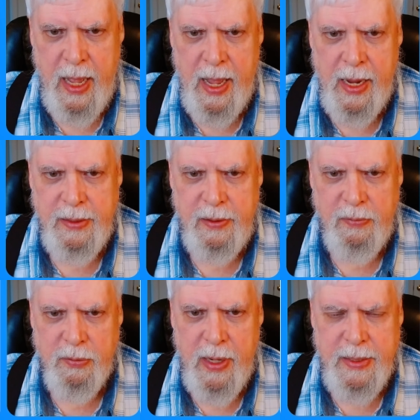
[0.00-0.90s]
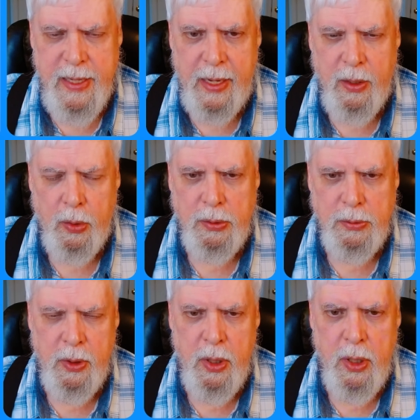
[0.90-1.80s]
height of the rectangle
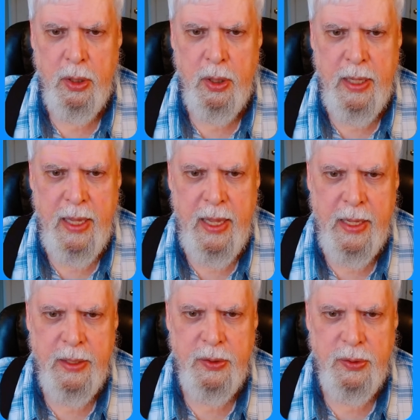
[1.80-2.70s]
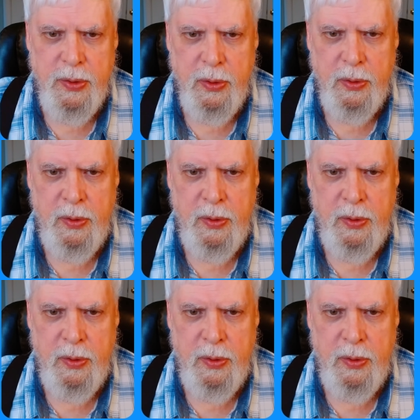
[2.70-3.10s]
is